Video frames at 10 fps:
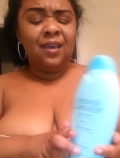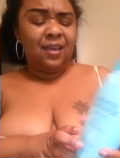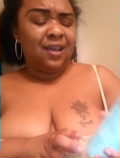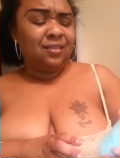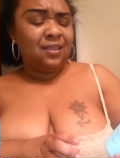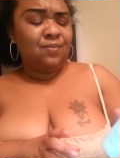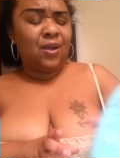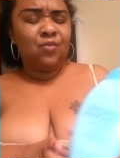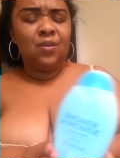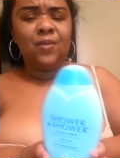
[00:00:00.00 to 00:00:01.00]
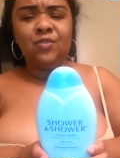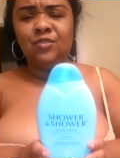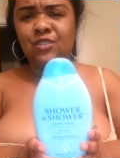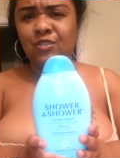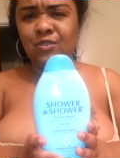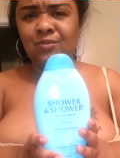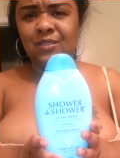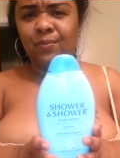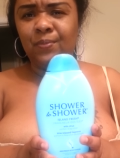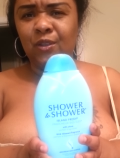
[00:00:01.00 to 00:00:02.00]
I think my grandma used to use the
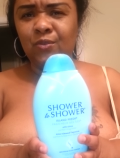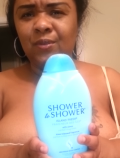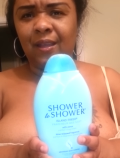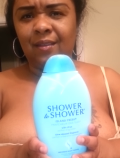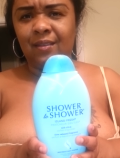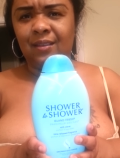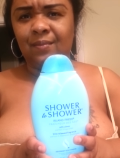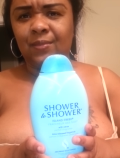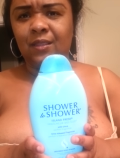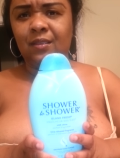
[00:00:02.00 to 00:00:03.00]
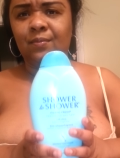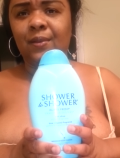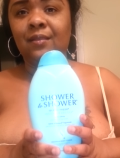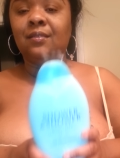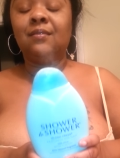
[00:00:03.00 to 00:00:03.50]
blue kind, I think, but